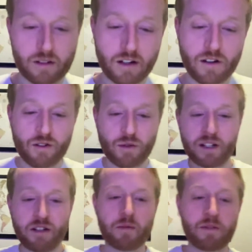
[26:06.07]

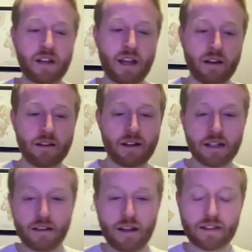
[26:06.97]
122%,
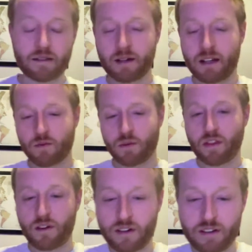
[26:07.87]
Atalanta minus
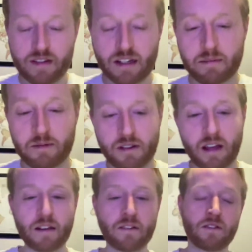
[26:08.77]

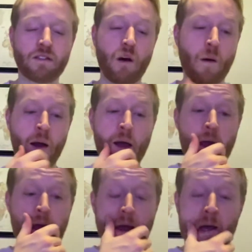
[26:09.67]
136%. So
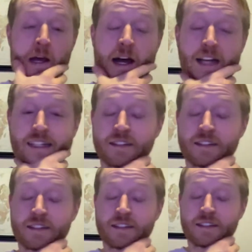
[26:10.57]
Atalanta is
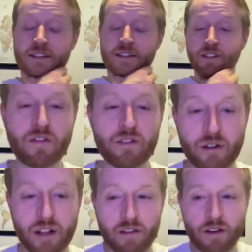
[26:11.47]
still favored to move
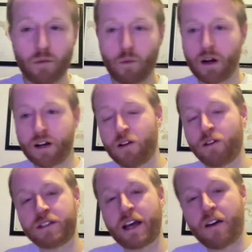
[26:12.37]
through, even one
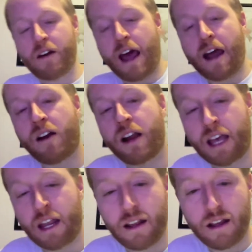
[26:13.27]
goal down on
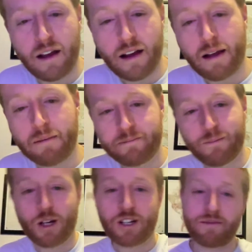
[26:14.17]
aggregate,
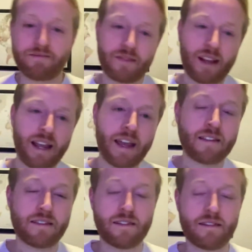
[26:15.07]
which I
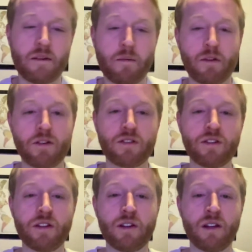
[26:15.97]
guess is similar
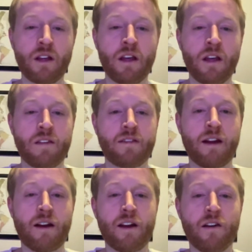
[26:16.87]
to
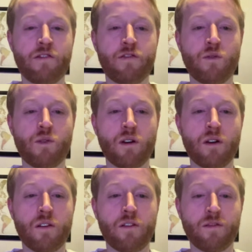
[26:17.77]
scenario
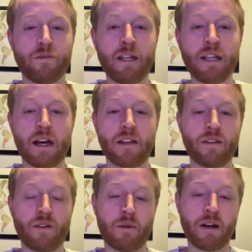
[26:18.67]
for Milan,
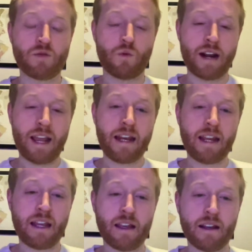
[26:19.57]
though they're minus
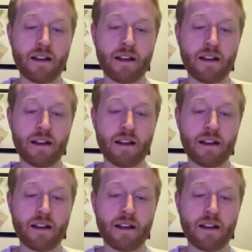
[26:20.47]
180.